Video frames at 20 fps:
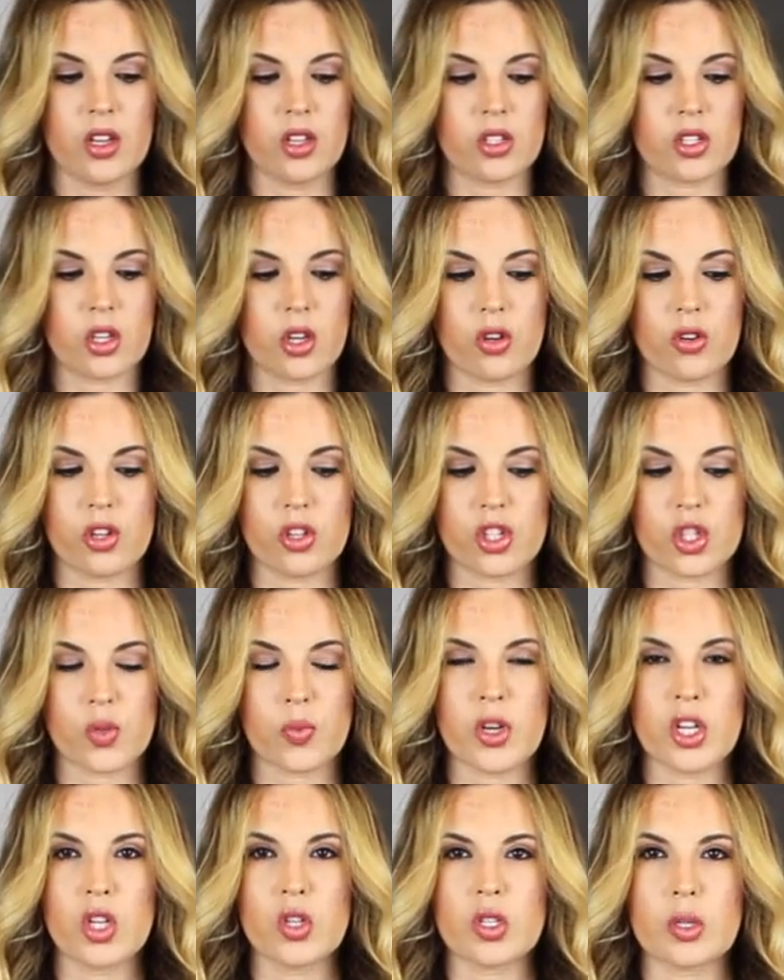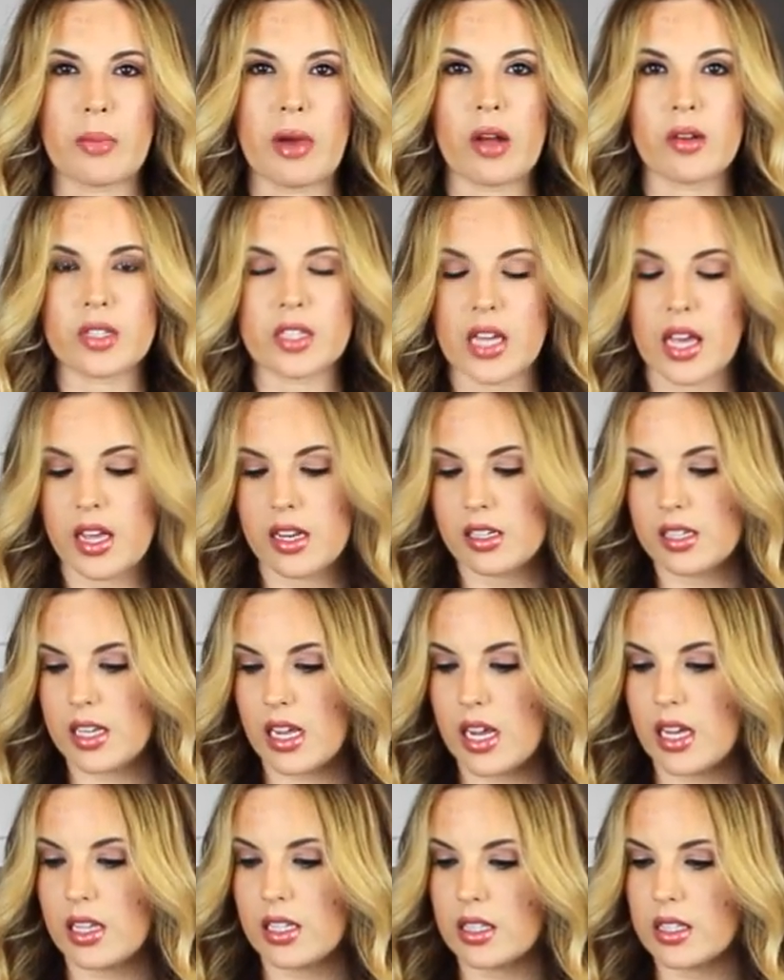So you just want to use about 10
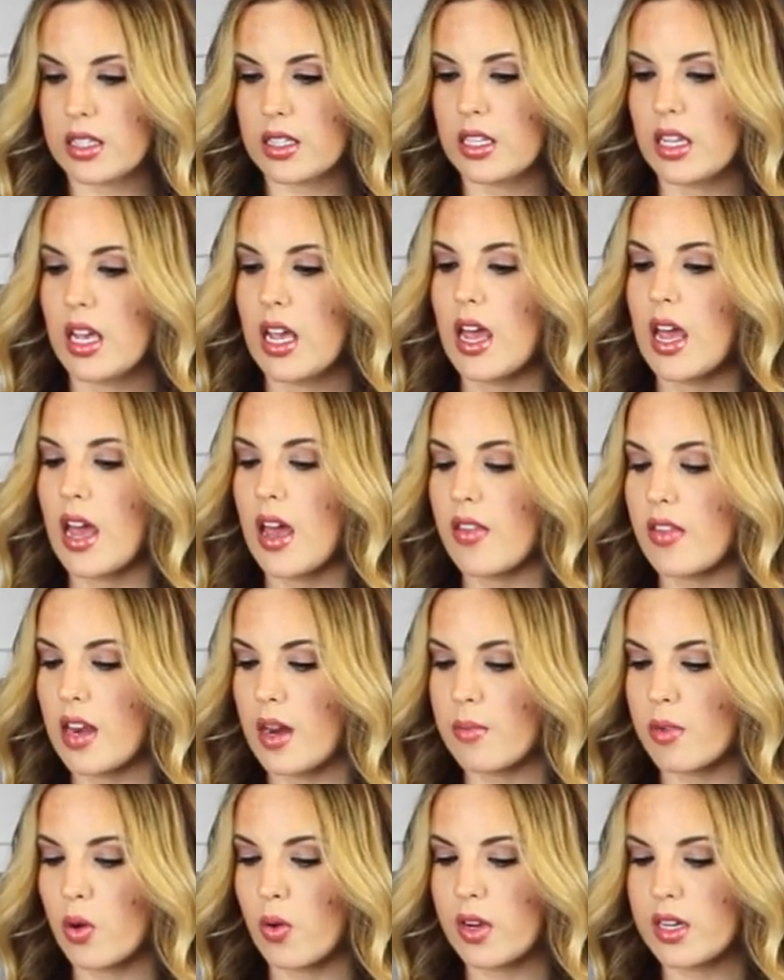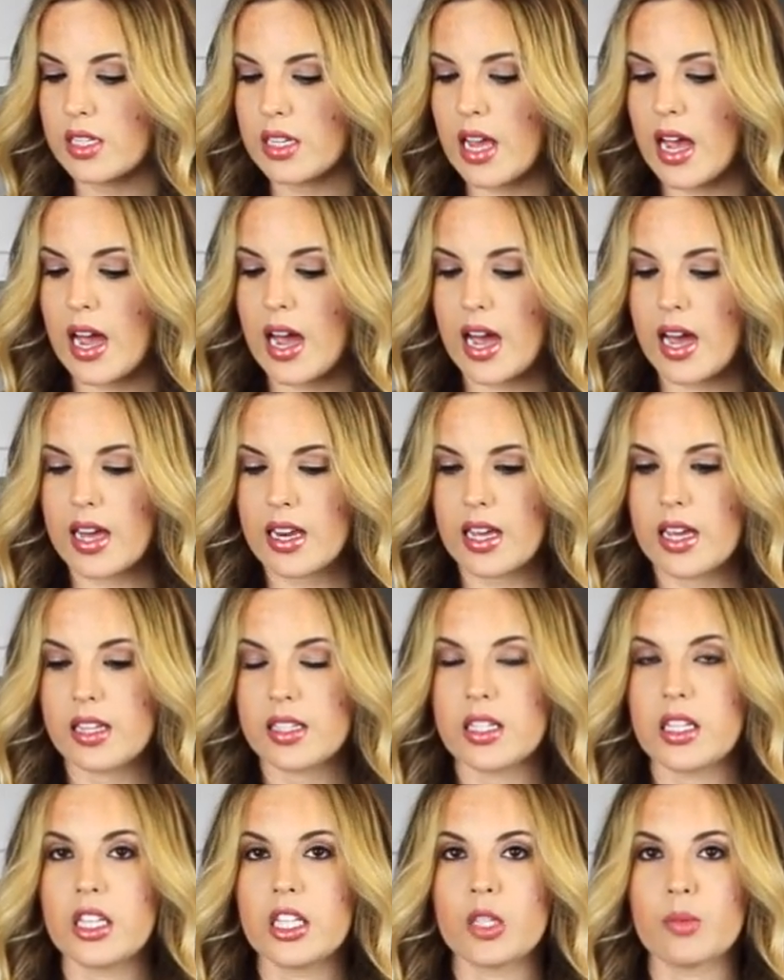dates. And then I'm going to add
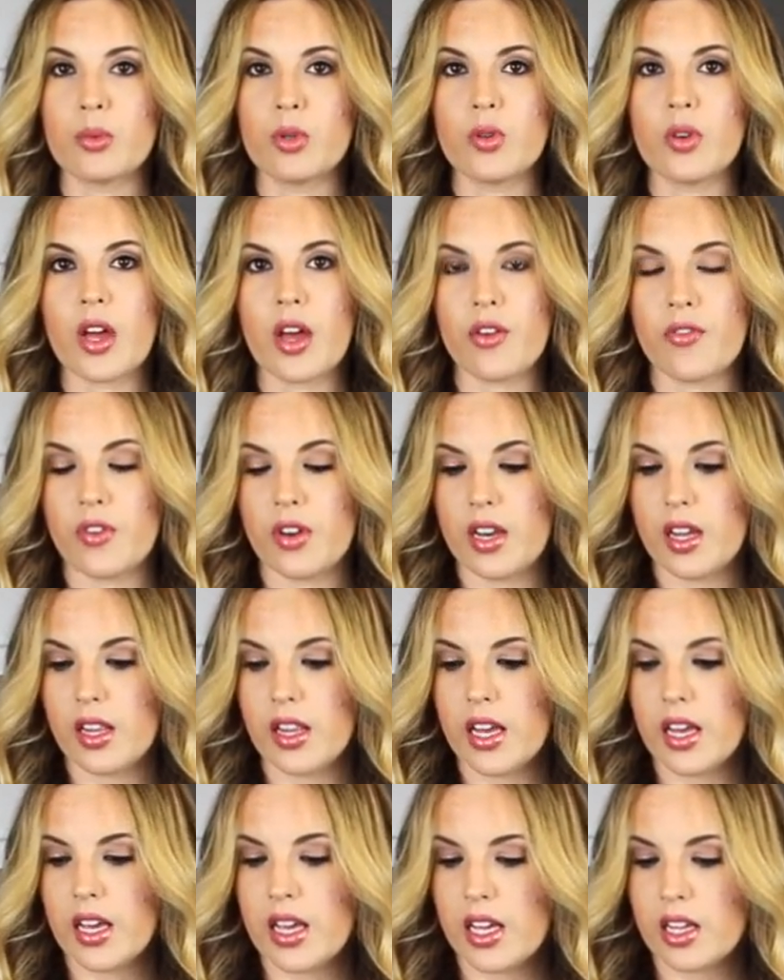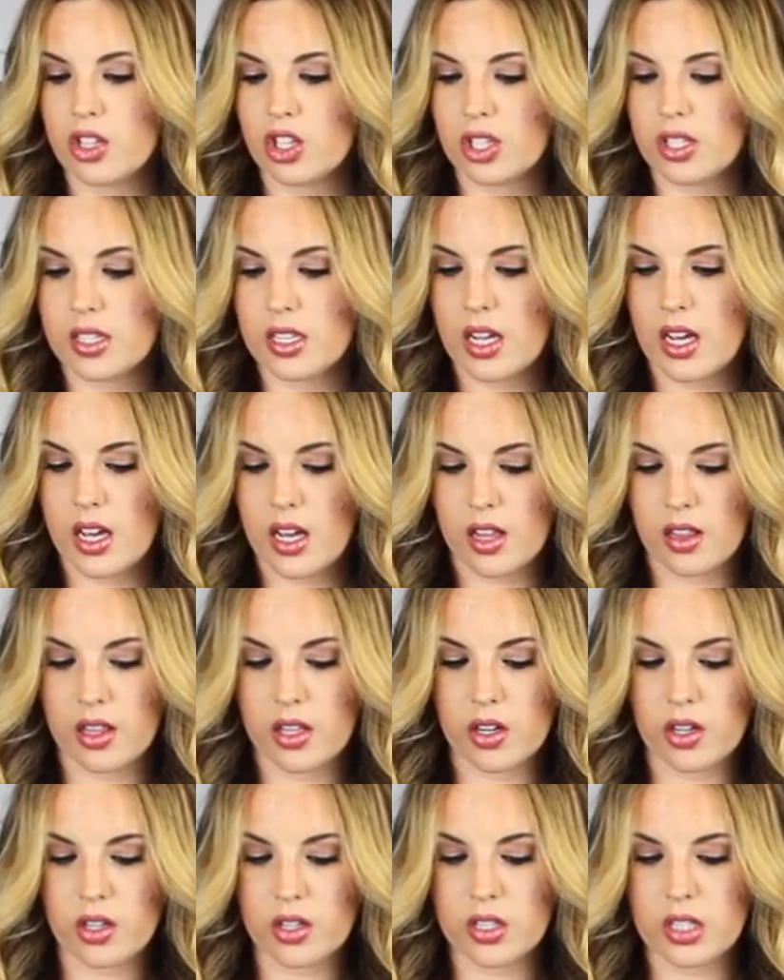a teaspoon of vanilla and just a
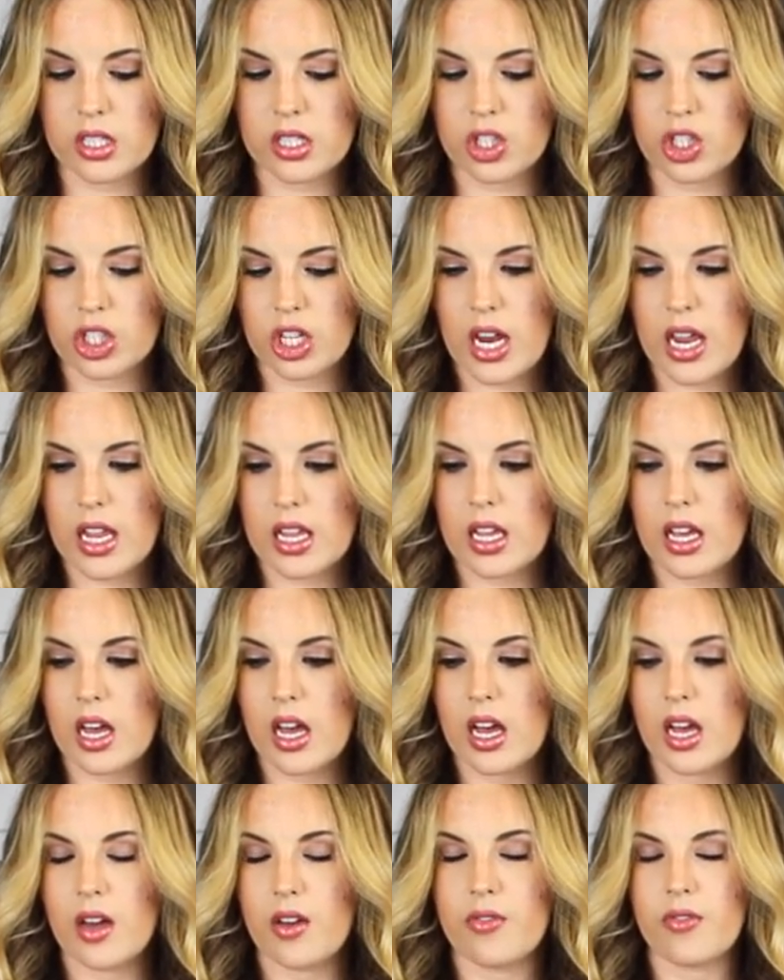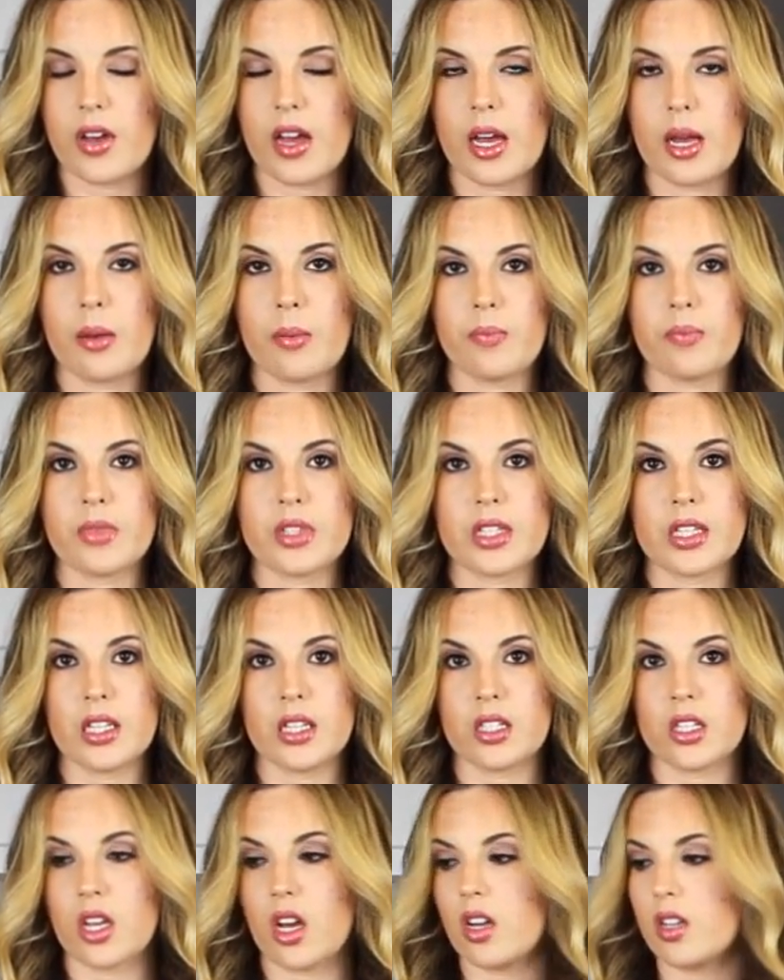little shake of
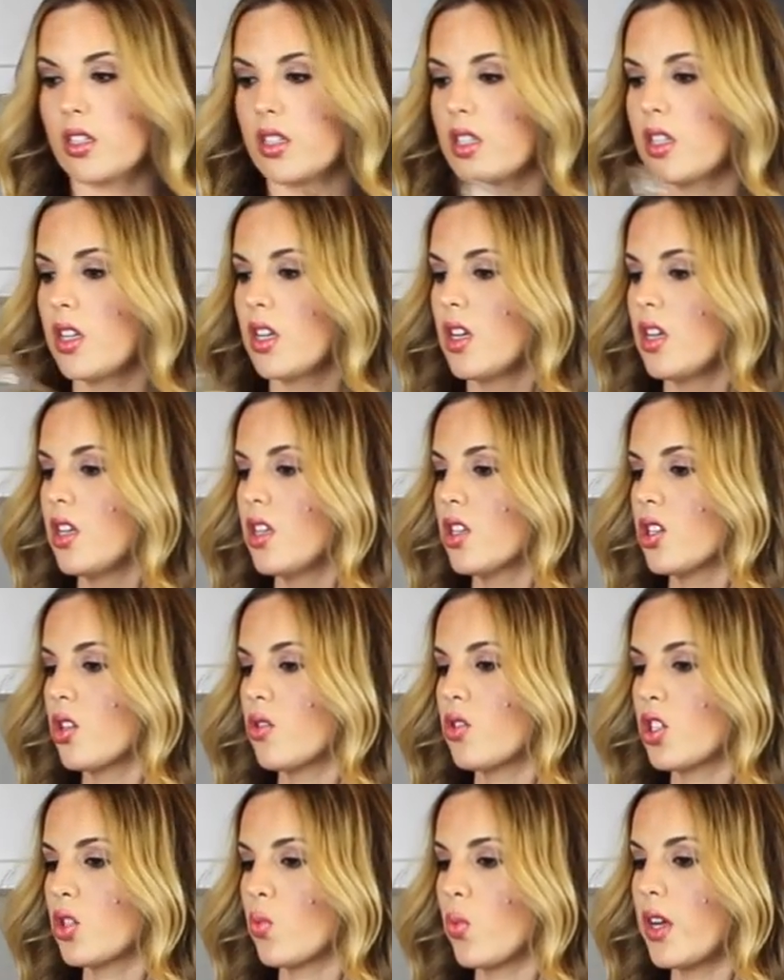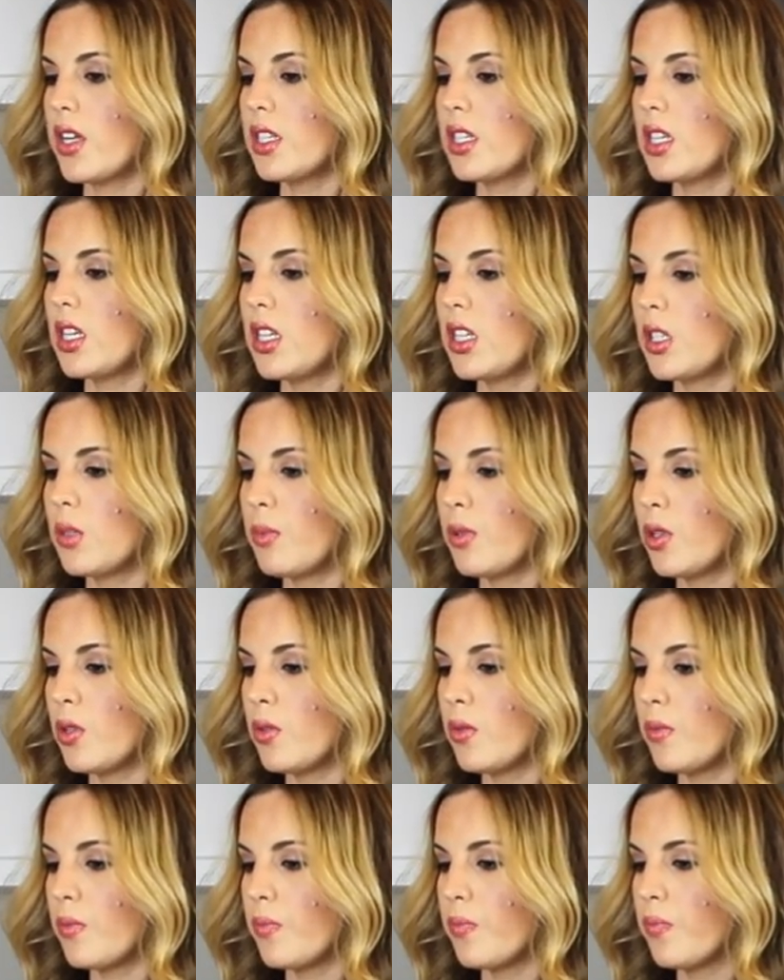sea salt. So just 1
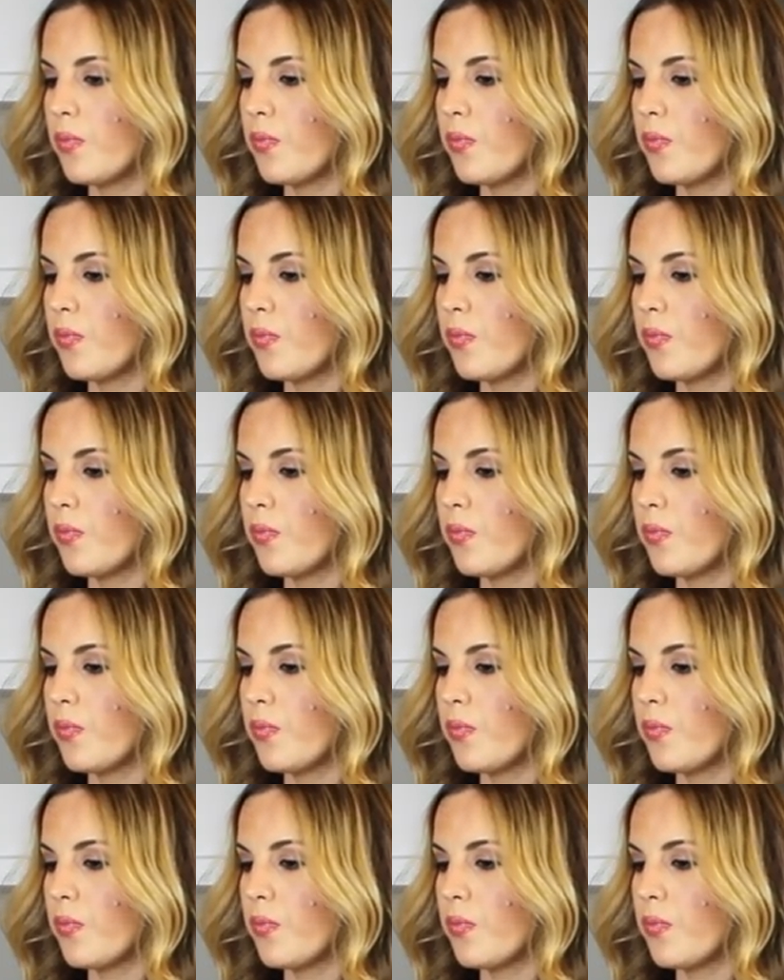teaspoon.